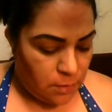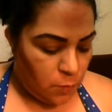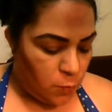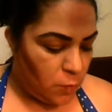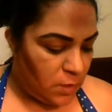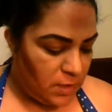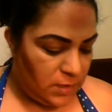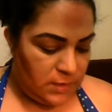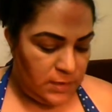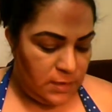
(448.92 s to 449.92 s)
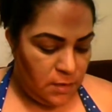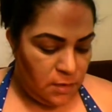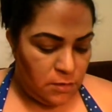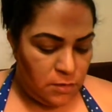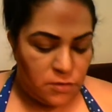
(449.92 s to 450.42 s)
When
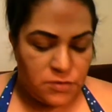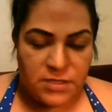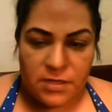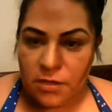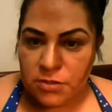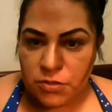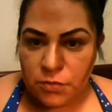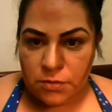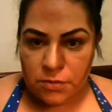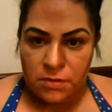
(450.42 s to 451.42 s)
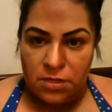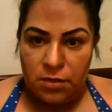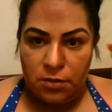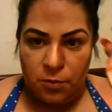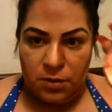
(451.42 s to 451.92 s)
you're using contour,
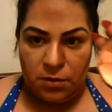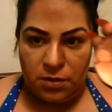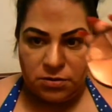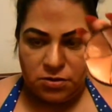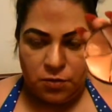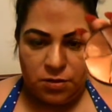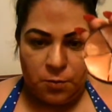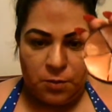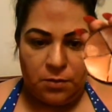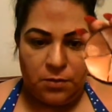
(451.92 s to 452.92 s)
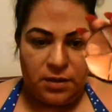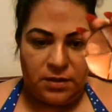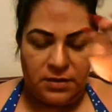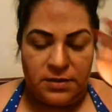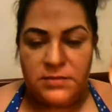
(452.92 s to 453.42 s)
color wheel, contour wheel like
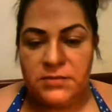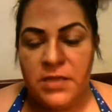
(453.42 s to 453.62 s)
this,